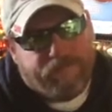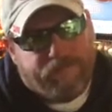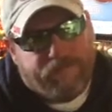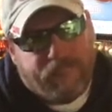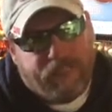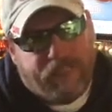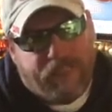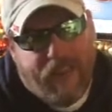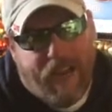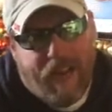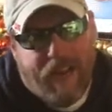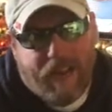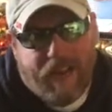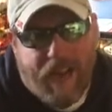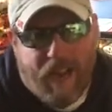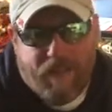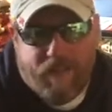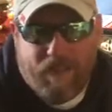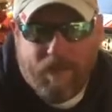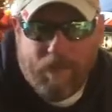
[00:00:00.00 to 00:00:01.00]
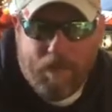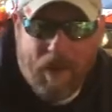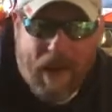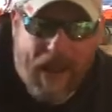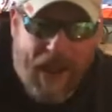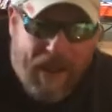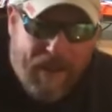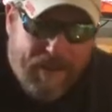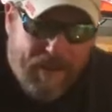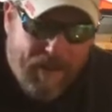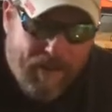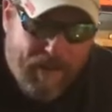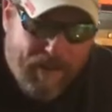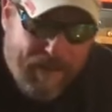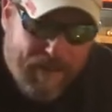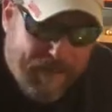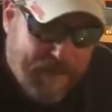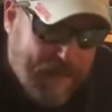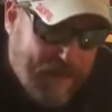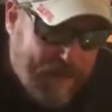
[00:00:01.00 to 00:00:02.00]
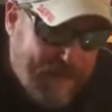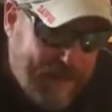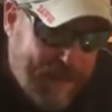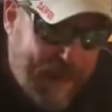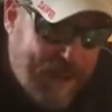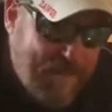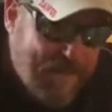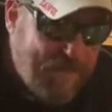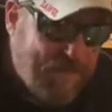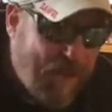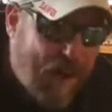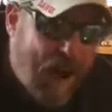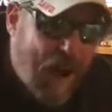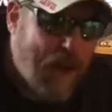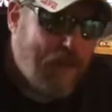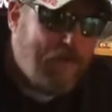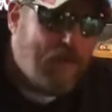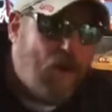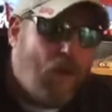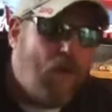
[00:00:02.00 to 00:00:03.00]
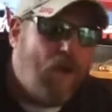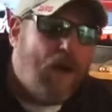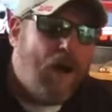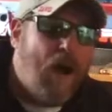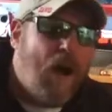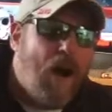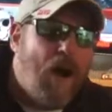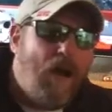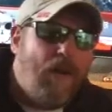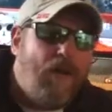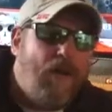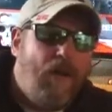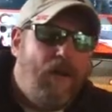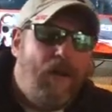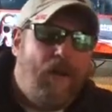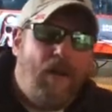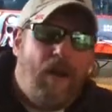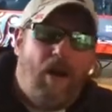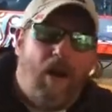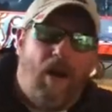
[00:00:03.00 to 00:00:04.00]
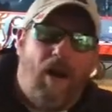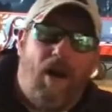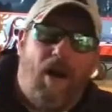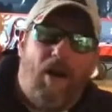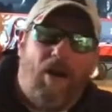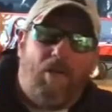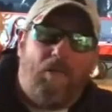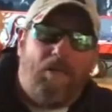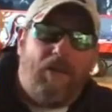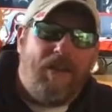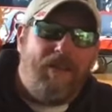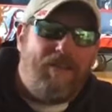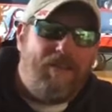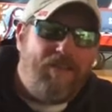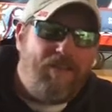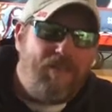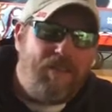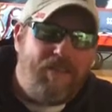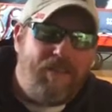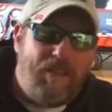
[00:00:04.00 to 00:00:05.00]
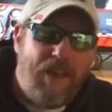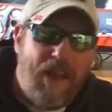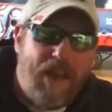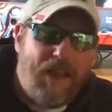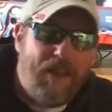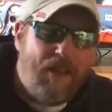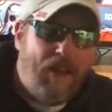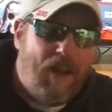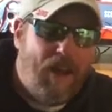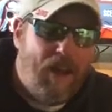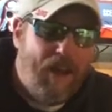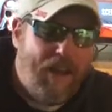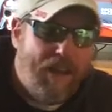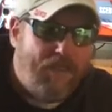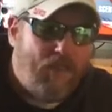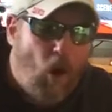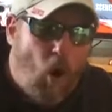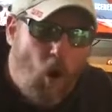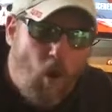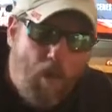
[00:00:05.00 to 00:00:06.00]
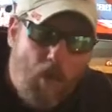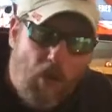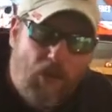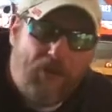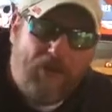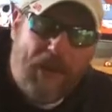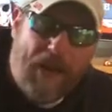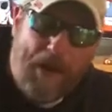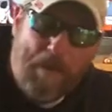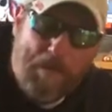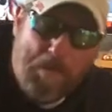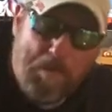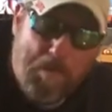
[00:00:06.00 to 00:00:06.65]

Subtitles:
you kind of got this Black Sunday vibe going on. It's just a, it's almost a